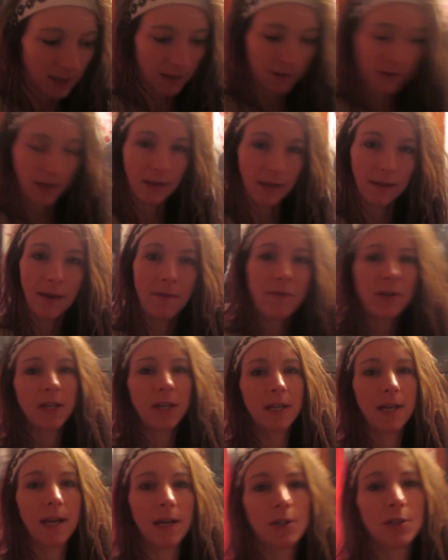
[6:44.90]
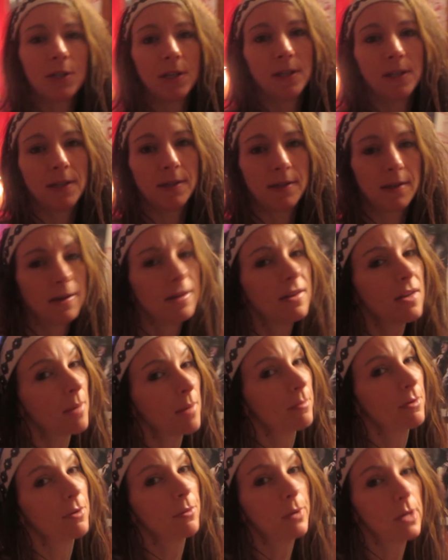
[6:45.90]
it. And that love and connection is the
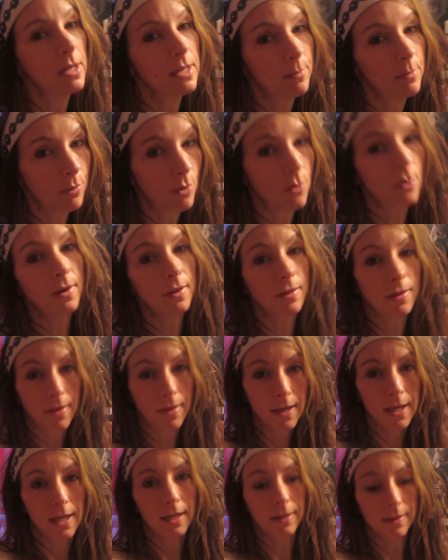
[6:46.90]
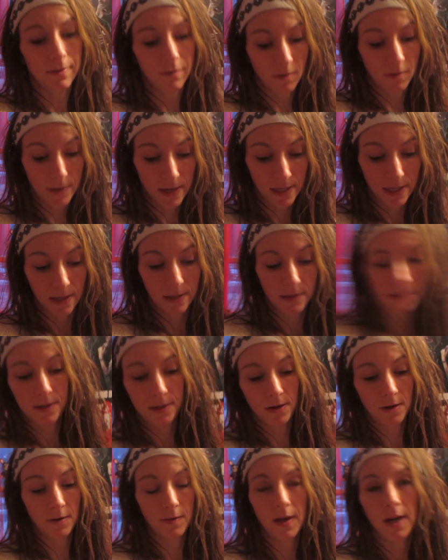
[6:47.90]
#1 important thing, is for my kids
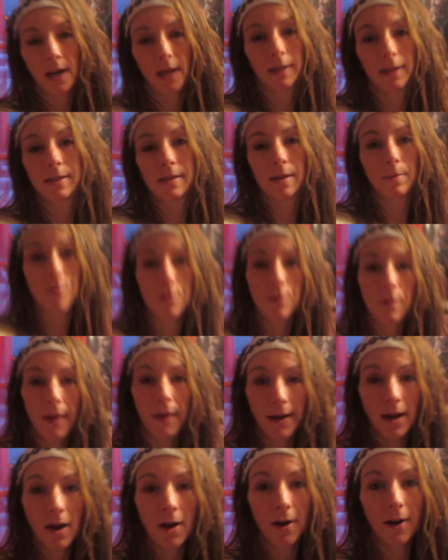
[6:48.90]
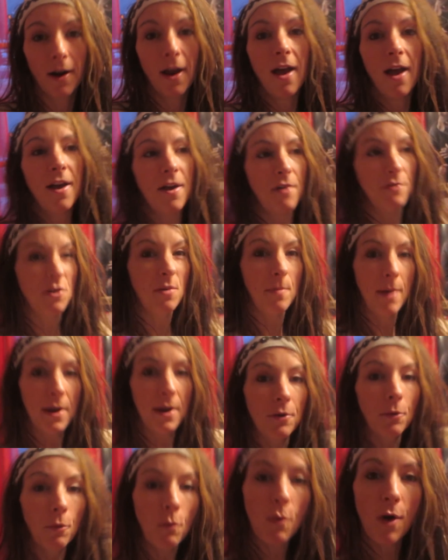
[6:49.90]
to know that I accept who they are, no
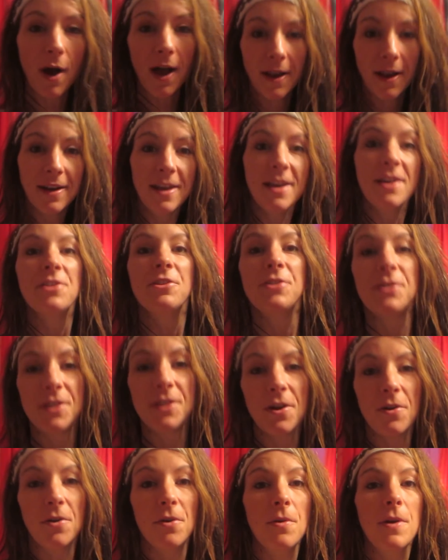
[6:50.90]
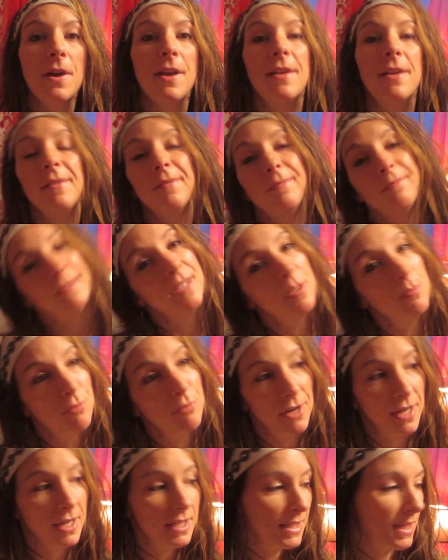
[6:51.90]
matter what. So, to
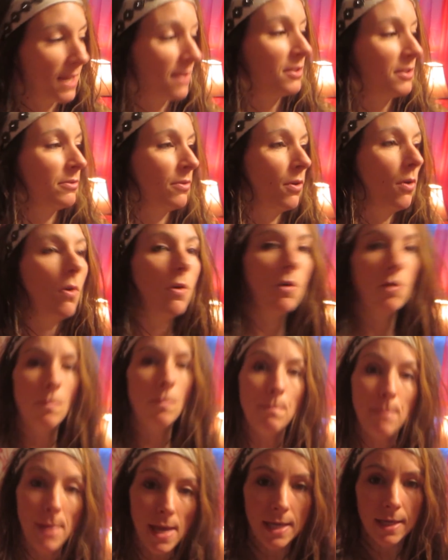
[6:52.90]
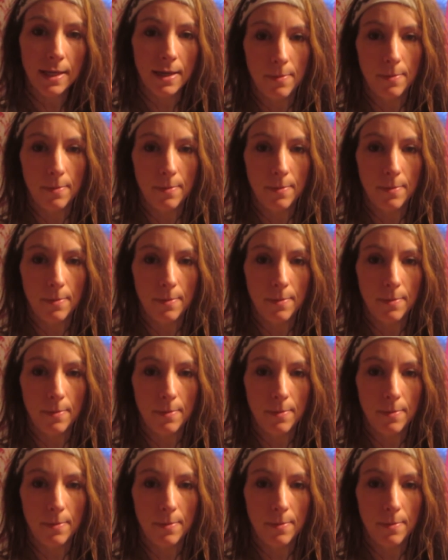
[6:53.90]
bring it down to a whole Make It